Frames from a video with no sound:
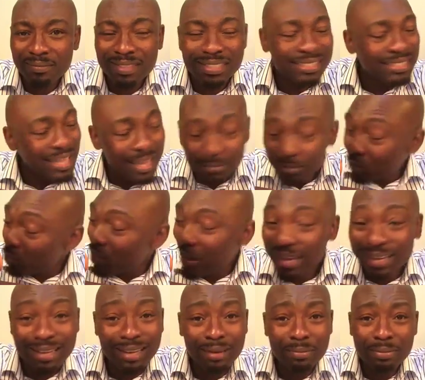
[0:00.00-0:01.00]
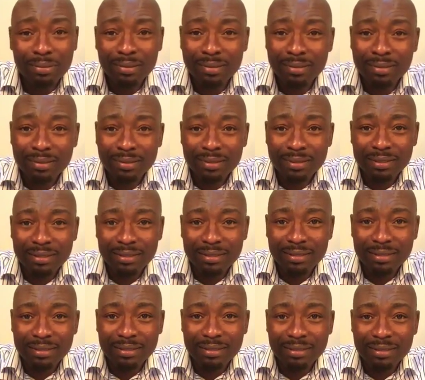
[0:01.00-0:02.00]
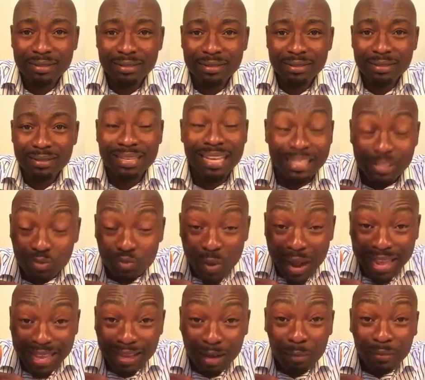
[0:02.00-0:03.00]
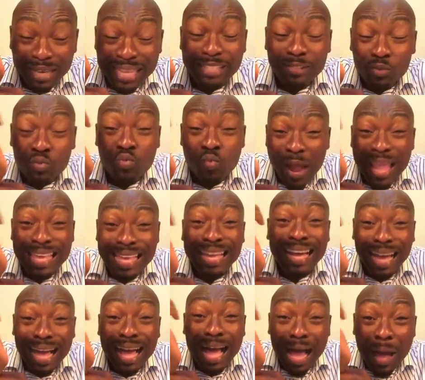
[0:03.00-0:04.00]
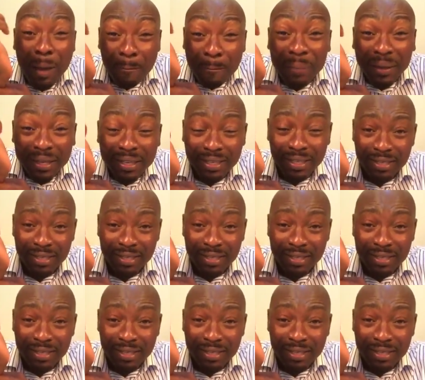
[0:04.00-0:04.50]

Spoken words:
It's time to wake up. Let's wake up. Let's wake up.